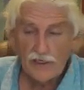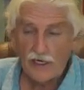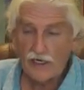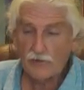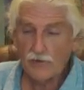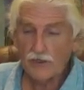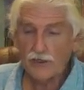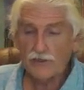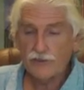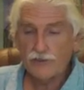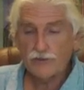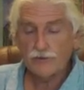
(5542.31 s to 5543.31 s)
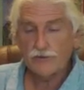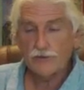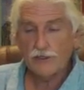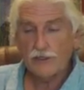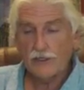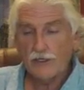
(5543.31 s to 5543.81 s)
I wanted
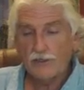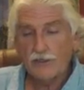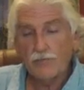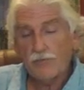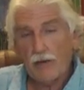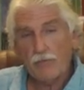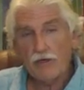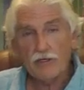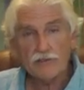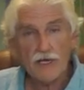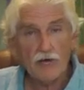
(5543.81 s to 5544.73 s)
to attempt that because